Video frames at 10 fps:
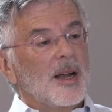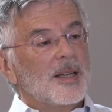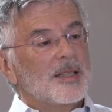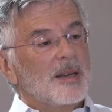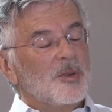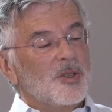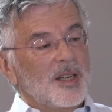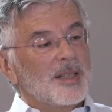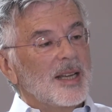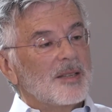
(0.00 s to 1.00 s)
I said,
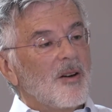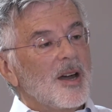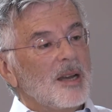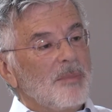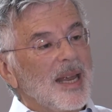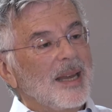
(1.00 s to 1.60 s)
geez, that's hard to beat.